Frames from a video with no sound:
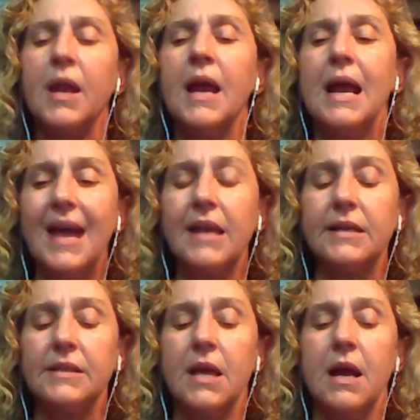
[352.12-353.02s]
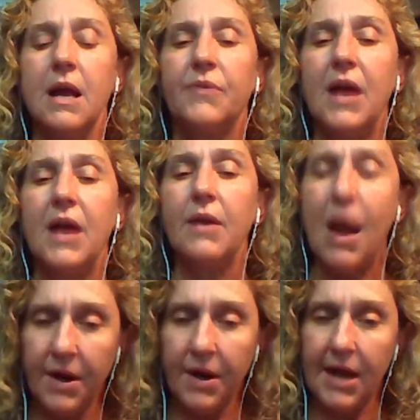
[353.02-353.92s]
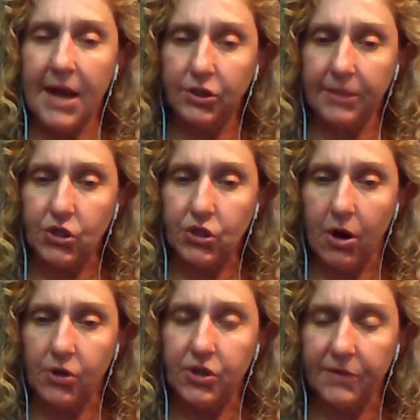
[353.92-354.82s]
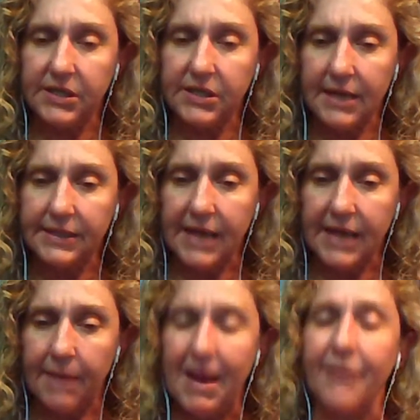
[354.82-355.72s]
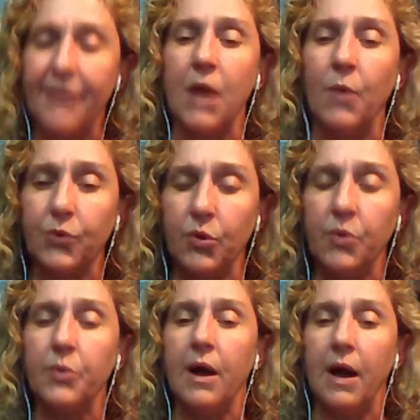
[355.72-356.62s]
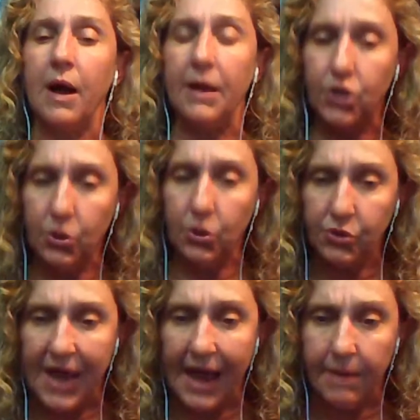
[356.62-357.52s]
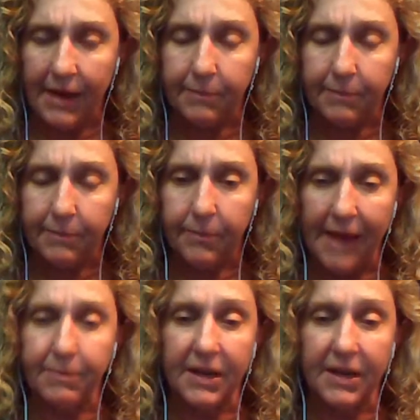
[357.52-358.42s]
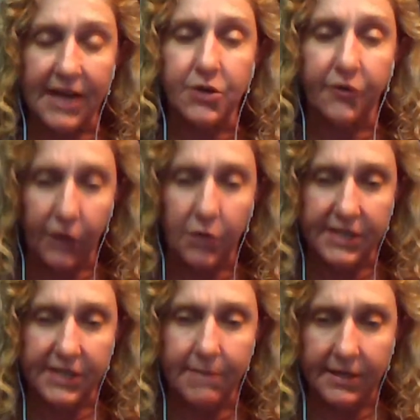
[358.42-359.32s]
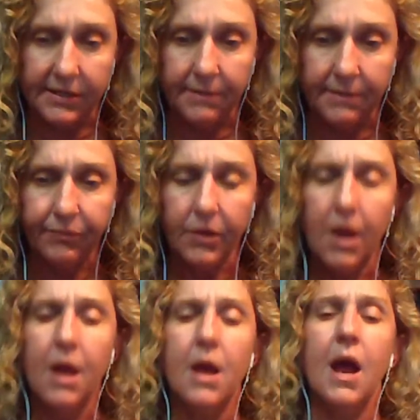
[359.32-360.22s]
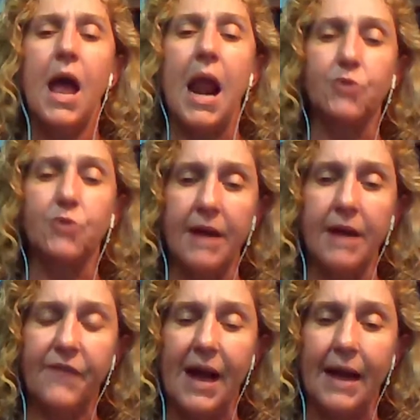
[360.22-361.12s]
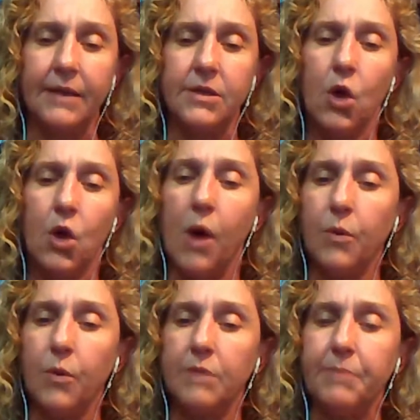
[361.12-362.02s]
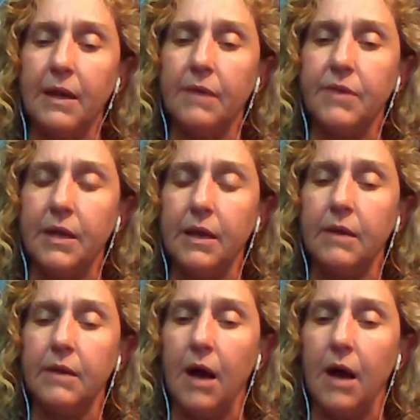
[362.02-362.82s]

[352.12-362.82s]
And that is that I looked up the charge of the CSM, and then I went through a huge data bank because I do frequency medicine, and I'm trying to find what would be the